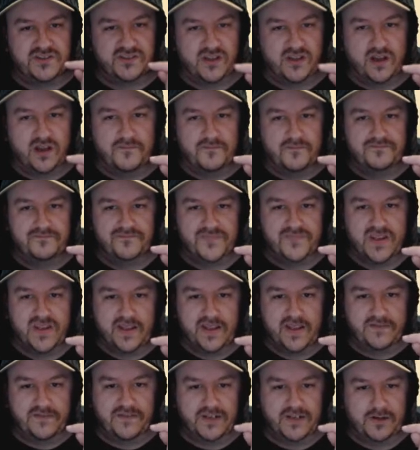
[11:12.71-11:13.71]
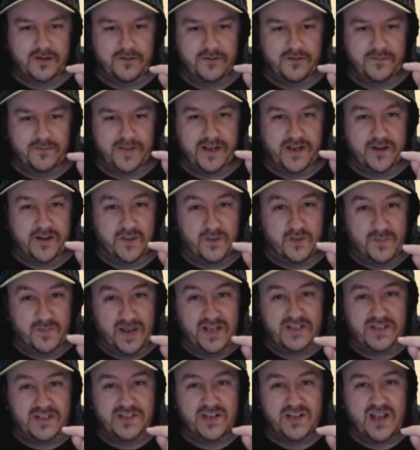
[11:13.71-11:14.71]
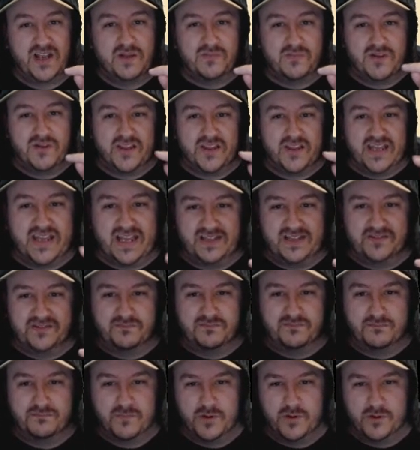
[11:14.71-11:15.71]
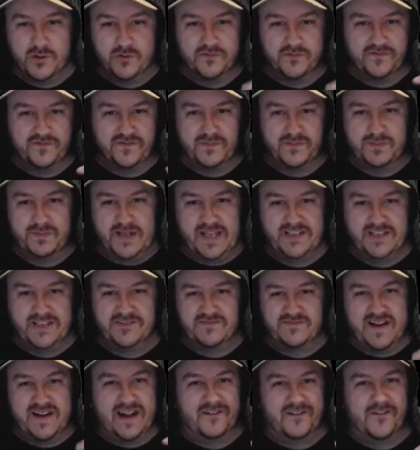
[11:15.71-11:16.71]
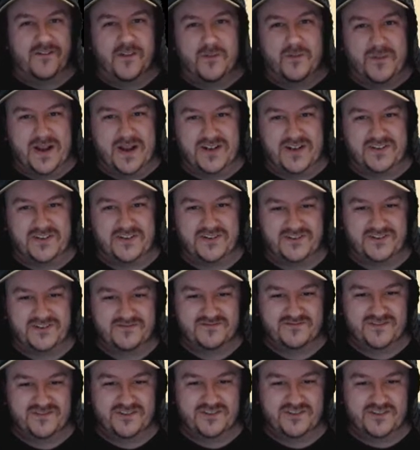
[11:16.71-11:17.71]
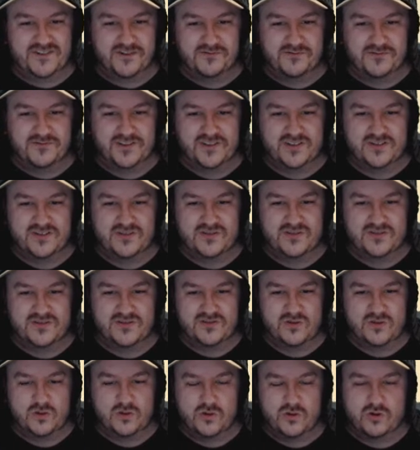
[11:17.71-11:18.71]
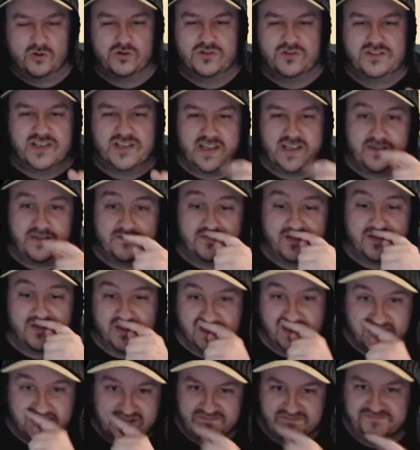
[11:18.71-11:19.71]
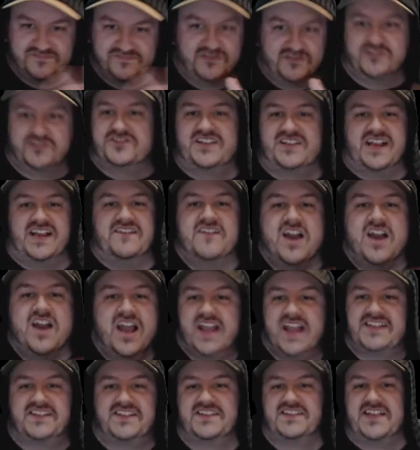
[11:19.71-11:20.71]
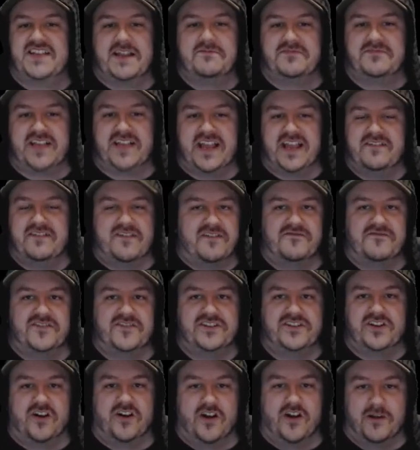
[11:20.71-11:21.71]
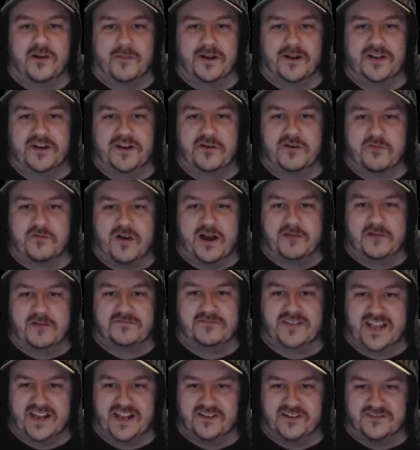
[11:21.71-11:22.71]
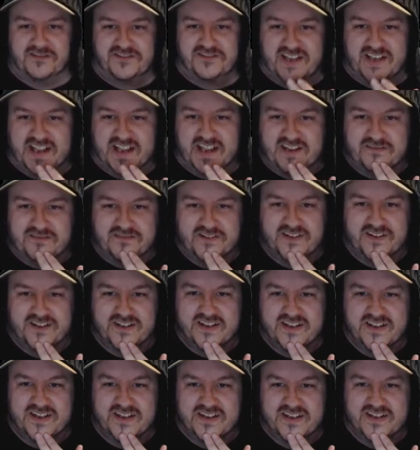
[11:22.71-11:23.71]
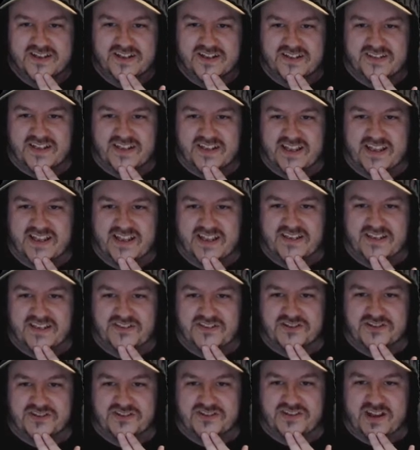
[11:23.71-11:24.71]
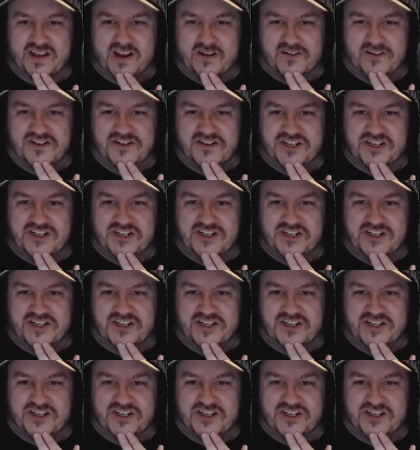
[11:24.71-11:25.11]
slot, if you know what I mean, on the bench, but can move the players around on the bench to suit. Oh, good save. Good save. It's the same save every time. I don't know why I'm saying good save, because it is just a